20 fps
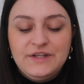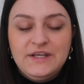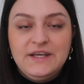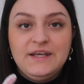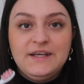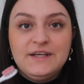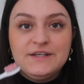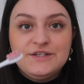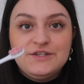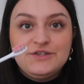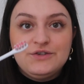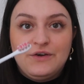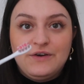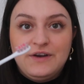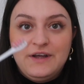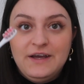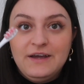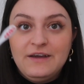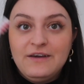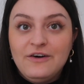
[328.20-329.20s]
the
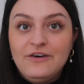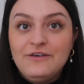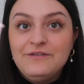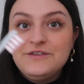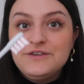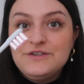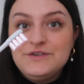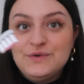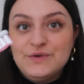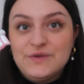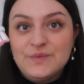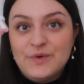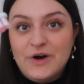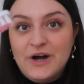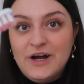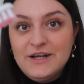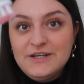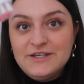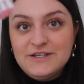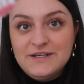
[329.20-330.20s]
sonic of the
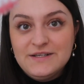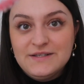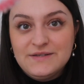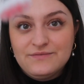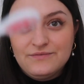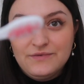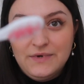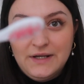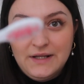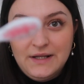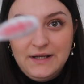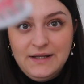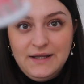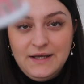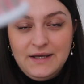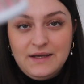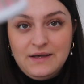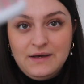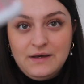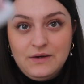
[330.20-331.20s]
toothbrush is really
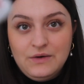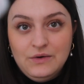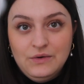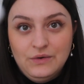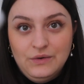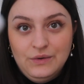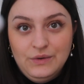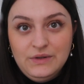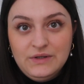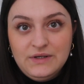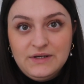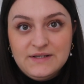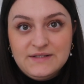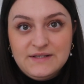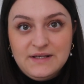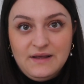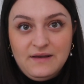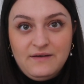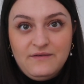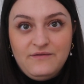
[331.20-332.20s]
like cool because
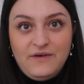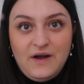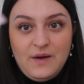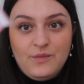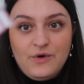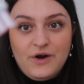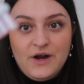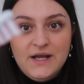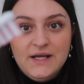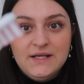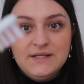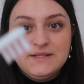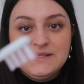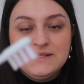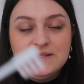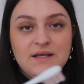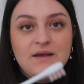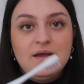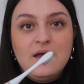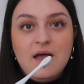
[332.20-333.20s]
it like vibrates,
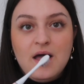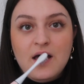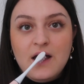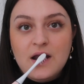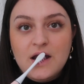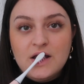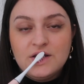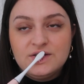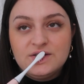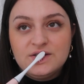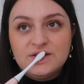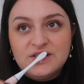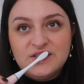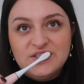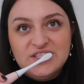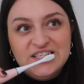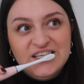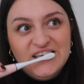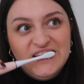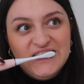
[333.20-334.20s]
and it's so
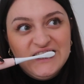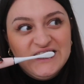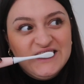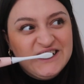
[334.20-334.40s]
like,